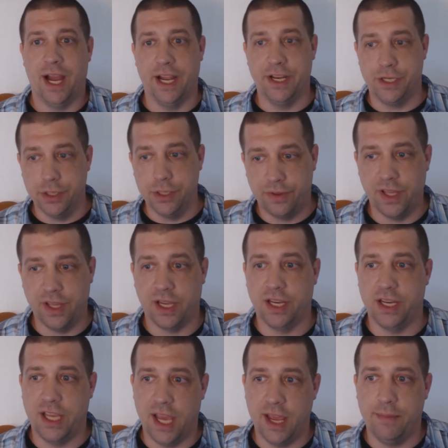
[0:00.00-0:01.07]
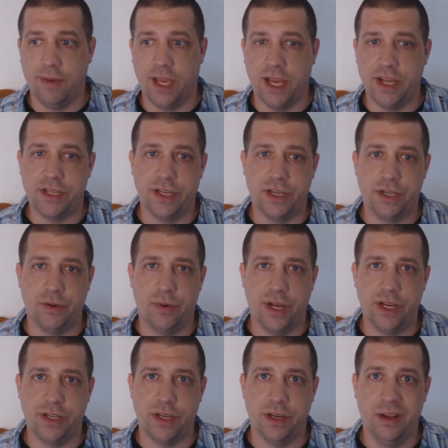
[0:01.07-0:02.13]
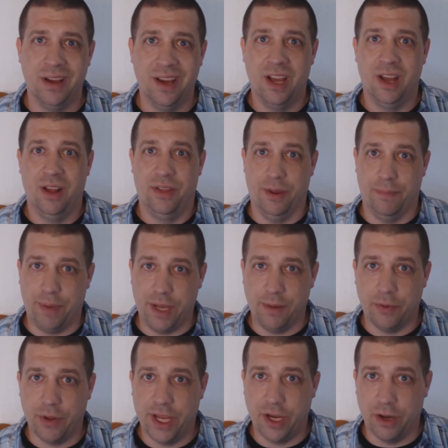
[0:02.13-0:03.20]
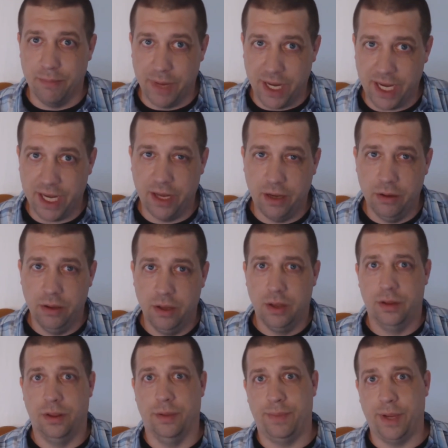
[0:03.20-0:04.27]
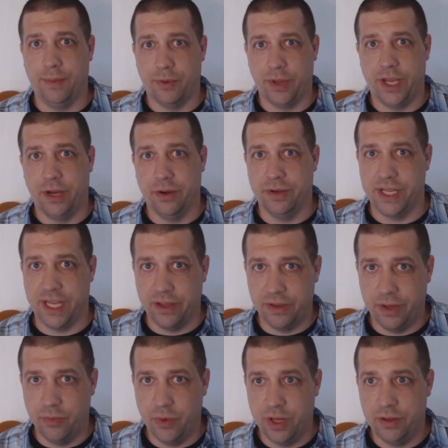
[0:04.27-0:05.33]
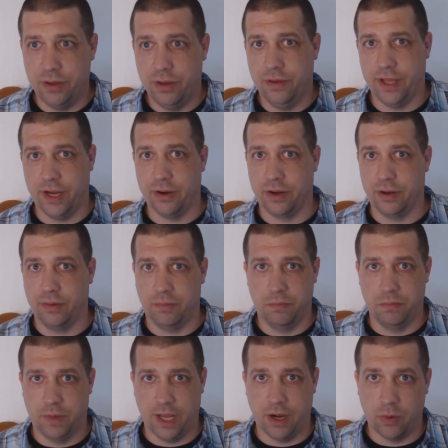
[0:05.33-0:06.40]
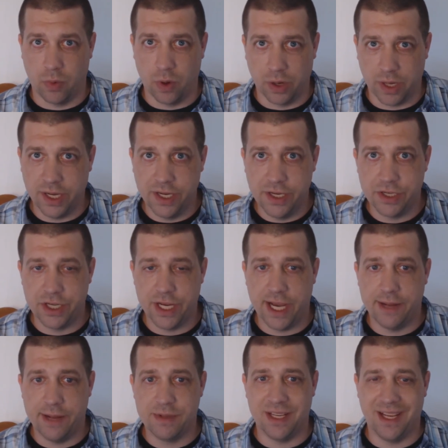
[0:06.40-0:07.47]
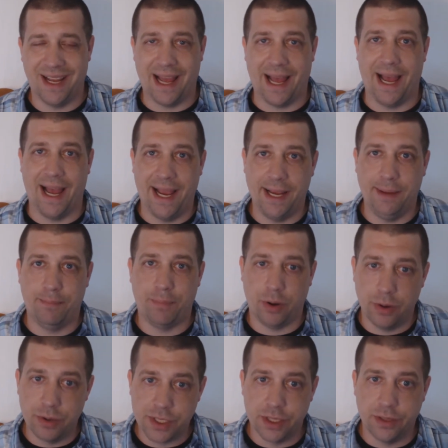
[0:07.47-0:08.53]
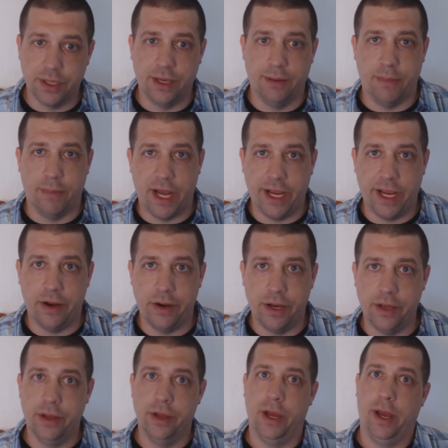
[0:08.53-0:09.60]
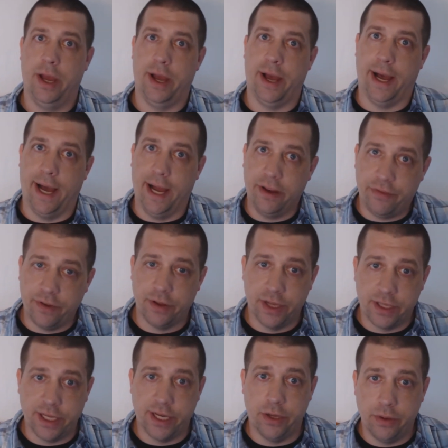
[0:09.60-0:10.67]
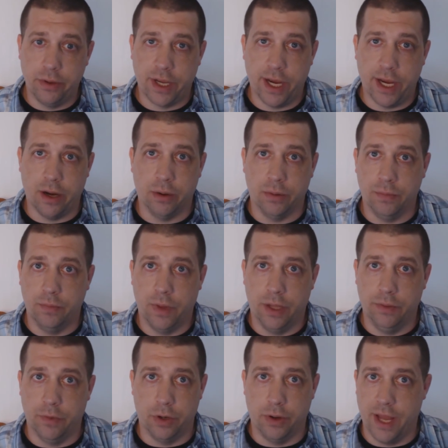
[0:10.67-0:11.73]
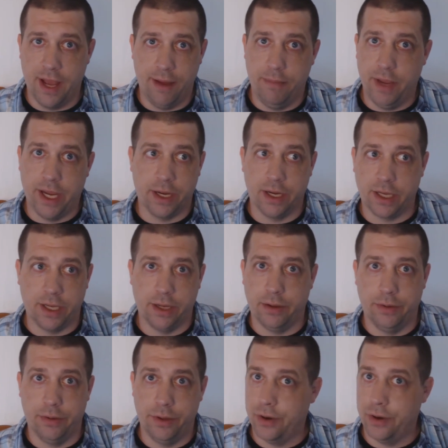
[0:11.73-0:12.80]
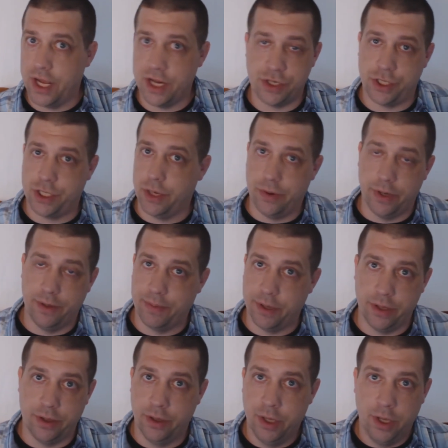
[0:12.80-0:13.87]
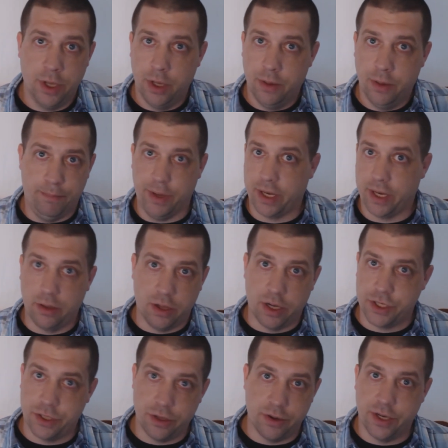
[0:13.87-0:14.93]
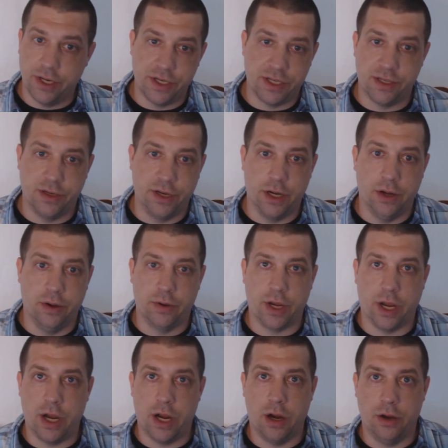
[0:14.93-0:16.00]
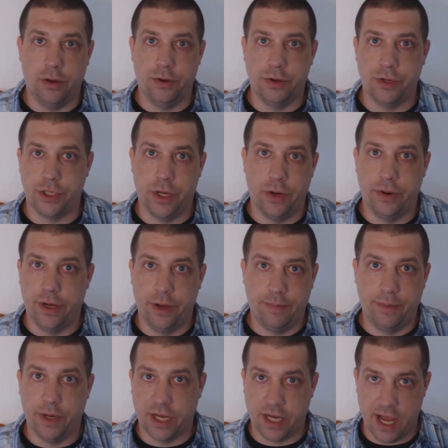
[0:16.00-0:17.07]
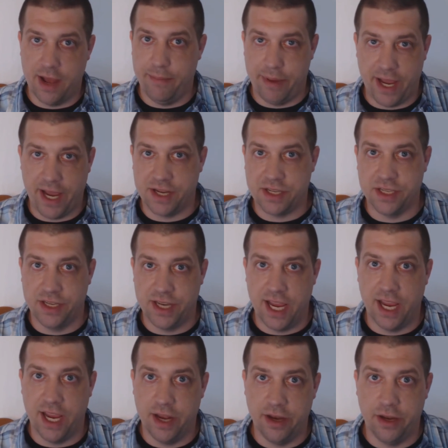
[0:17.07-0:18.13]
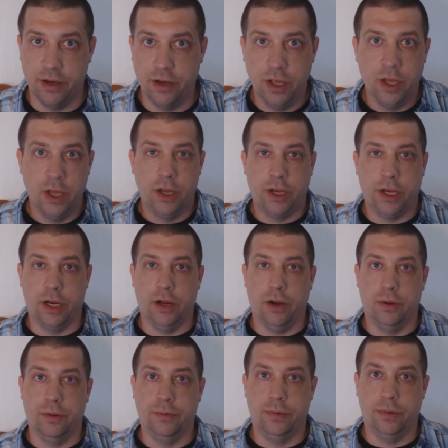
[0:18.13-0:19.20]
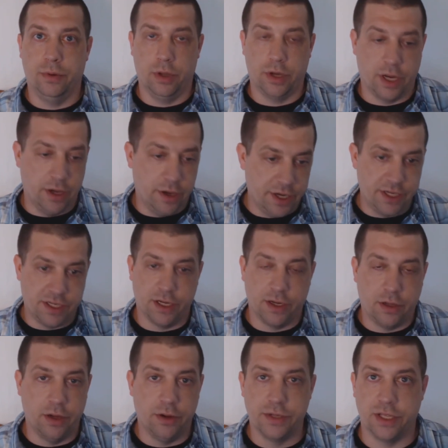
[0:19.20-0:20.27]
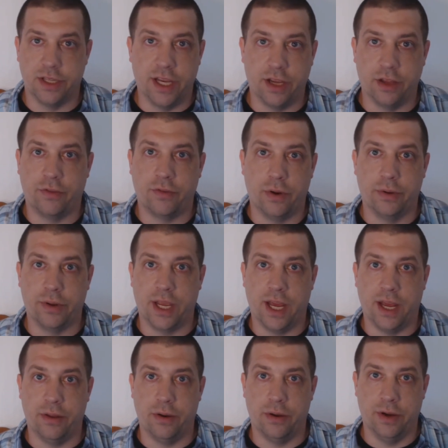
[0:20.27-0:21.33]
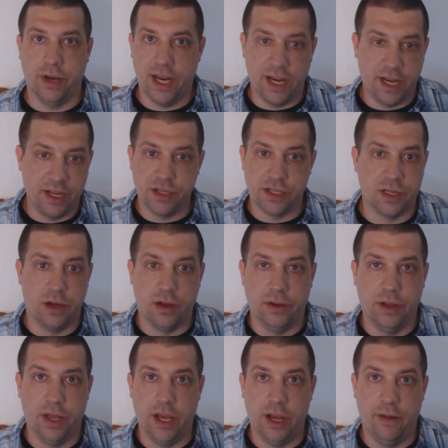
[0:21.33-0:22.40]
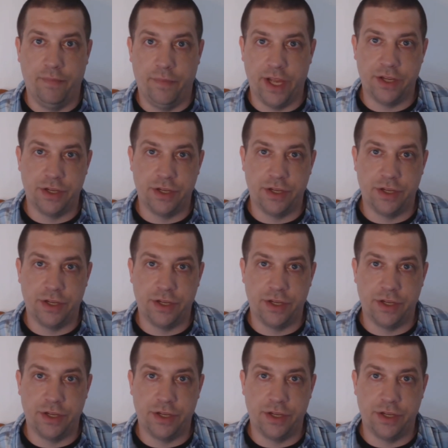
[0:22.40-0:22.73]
I do think in the A.B.A situation, the people that you're meeting, the people that you're dealing with that are working these jobs, I personally, in my area, I feel like they do care. They're not making a kill, and they're not showing up in a big luxurious, car. They're showing up in a compact sedan and you know, looking nice in clothes that they could throw together. And that ain't insulting them.